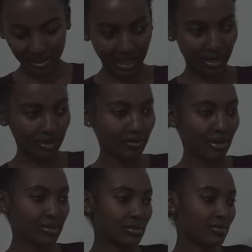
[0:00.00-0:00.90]

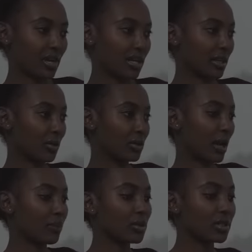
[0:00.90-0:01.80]
I just feel like the whole thing.
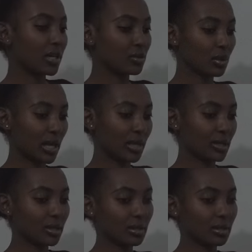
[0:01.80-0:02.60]
I'm not trying to like...